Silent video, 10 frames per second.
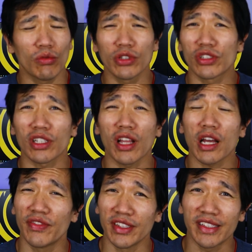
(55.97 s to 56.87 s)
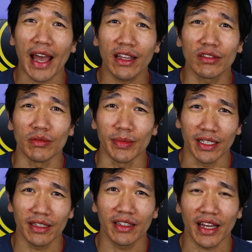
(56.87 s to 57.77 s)
well, there's a lot of
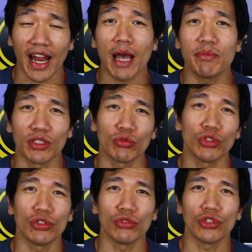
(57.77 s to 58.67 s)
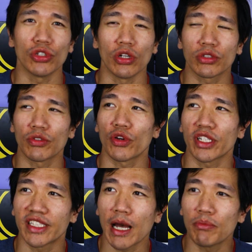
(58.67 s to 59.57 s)
entanglement that happens when you do judo. So, for
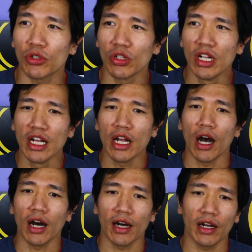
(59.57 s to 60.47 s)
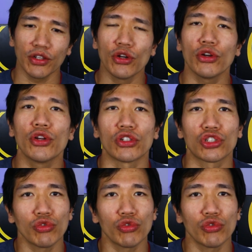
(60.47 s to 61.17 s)
example, uh, you know, you're